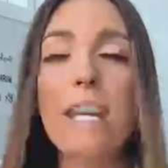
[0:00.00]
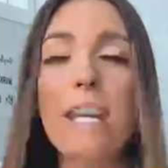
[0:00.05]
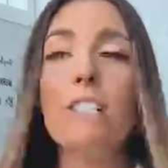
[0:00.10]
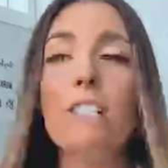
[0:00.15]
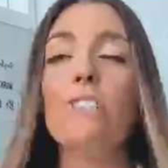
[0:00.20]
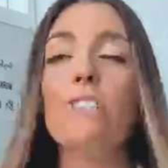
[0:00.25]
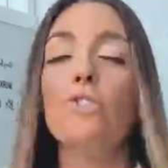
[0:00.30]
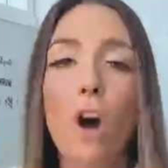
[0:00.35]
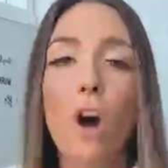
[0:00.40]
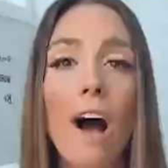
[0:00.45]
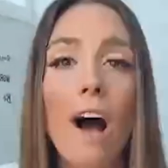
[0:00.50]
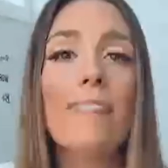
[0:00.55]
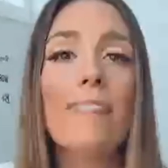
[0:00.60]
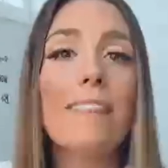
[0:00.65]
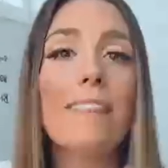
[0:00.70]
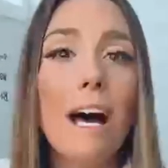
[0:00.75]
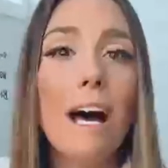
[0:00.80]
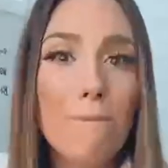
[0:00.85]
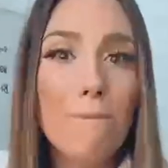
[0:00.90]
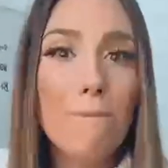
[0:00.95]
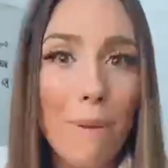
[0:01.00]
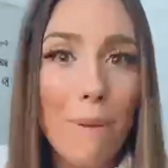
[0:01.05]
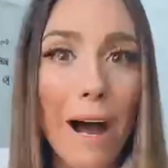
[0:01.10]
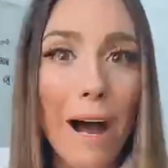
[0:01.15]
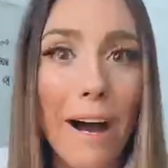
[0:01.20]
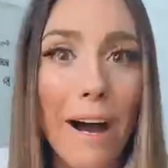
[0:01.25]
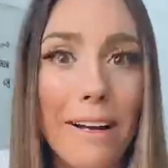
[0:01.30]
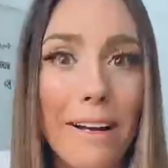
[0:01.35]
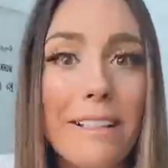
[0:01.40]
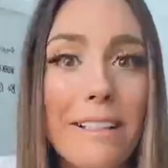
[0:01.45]
It's not that
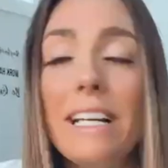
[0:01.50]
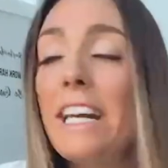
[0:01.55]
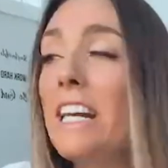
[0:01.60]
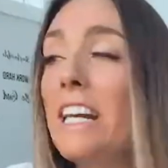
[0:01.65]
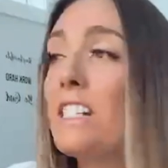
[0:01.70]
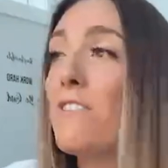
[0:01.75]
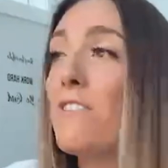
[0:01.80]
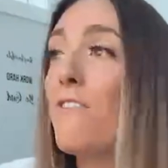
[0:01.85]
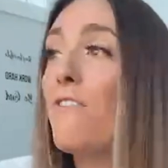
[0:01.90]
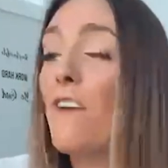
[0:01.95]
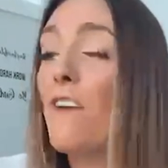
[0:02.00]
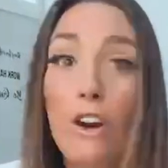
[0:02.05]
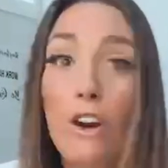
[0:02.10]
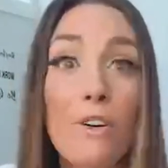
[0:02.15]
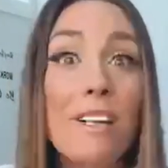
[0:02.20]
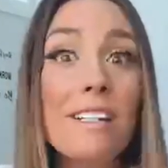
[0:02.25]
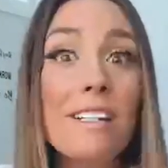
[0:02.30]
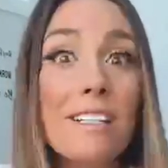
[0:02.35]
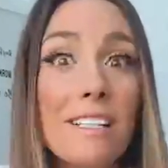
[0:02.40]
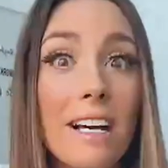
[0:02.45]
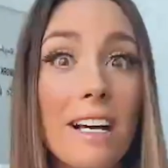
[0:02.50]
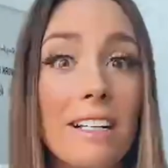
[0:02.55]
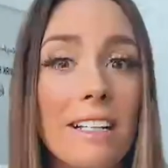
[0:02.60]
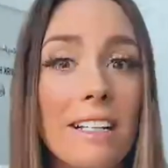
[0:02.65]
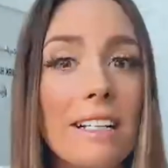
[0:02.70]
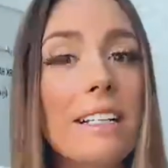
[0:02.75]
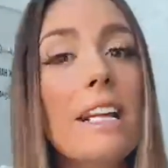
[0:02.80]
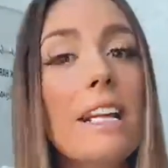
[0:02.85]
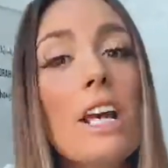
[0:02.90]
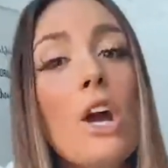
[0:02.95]
bad. It's very
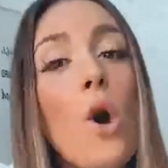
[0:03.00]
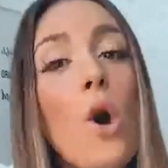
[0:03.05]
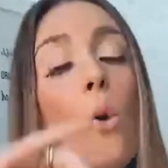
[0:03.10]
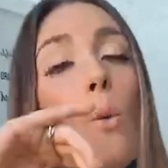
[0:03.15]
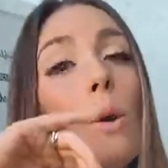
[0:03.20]
sudden.